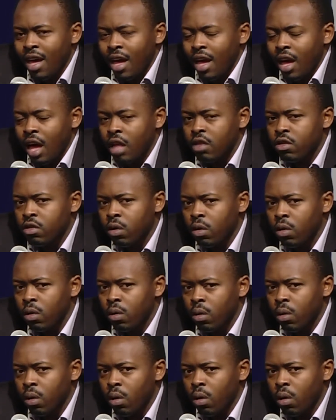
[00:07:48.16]
And so
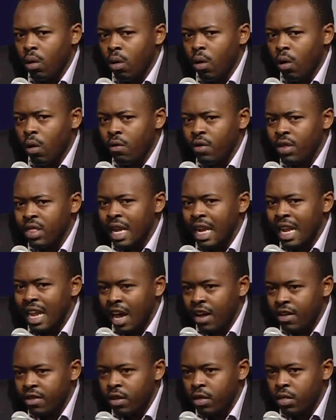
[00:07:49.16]
over the
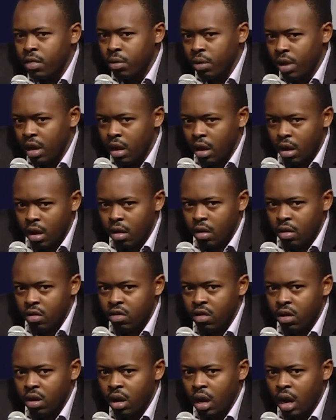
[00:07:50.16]
next 3
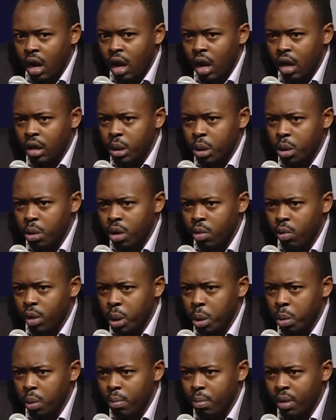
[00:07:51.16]
years, during
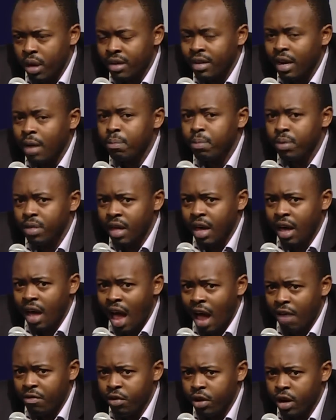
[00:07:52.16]
which we built up the
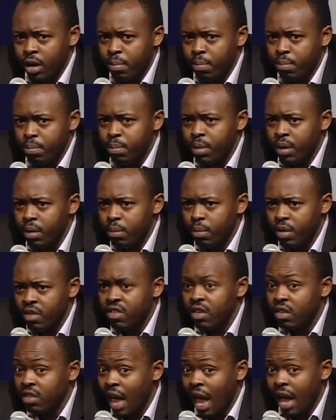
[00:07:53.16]
Africa
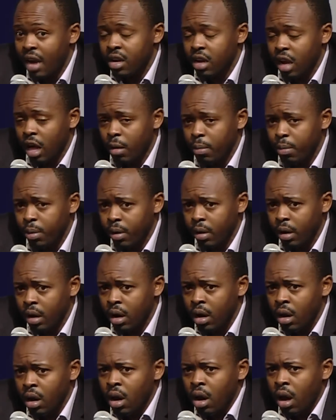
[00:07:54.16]
business at Dalberg,
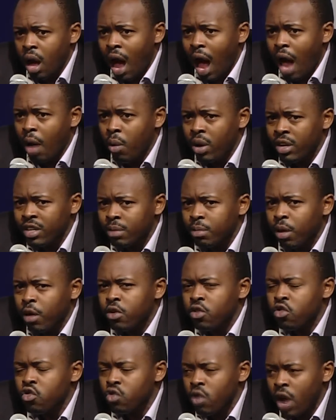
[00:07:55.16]
I went
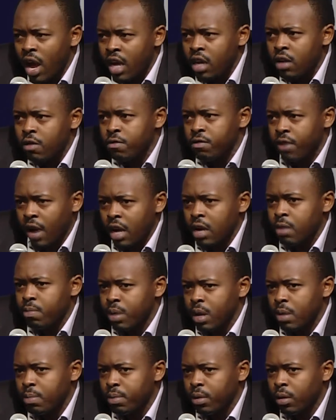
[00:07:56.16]
about trying to find
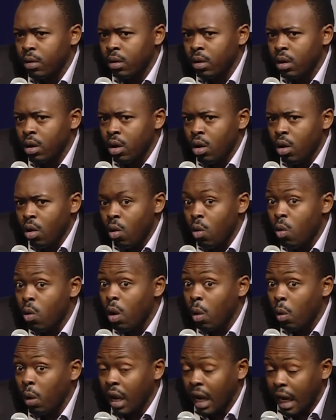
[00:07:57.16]
people who were
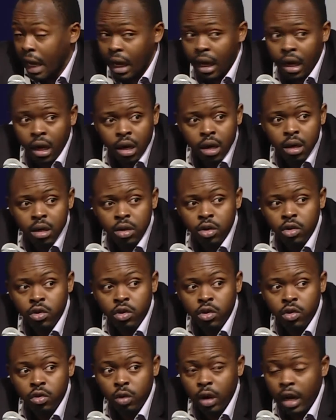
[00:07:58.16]
willing
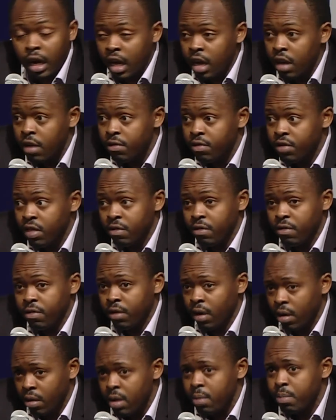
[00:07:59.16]
to leave the
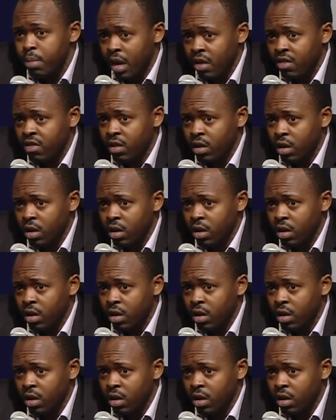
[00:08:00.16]
very best